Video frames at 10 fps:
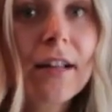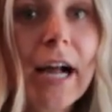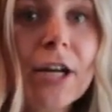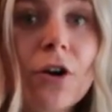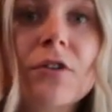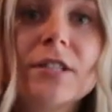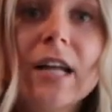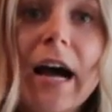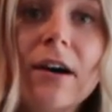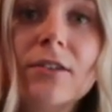like, I know the
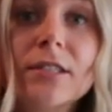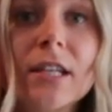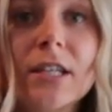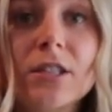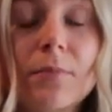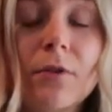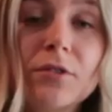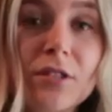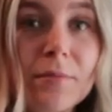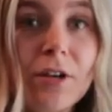style is, like,
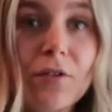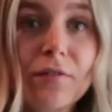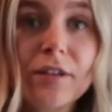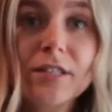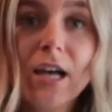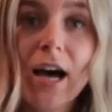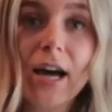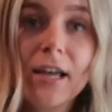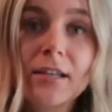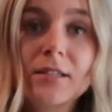supposed to be
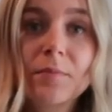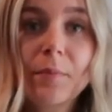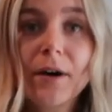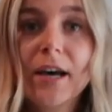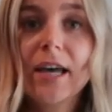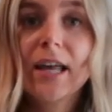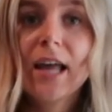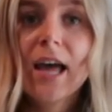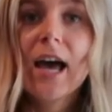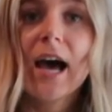oversized, but
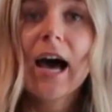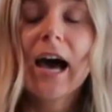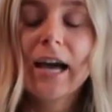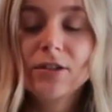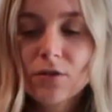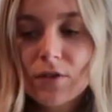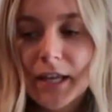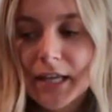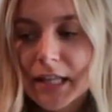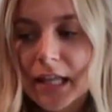I don't
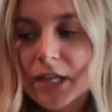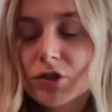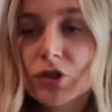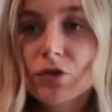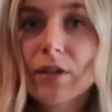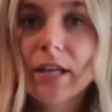like it like too,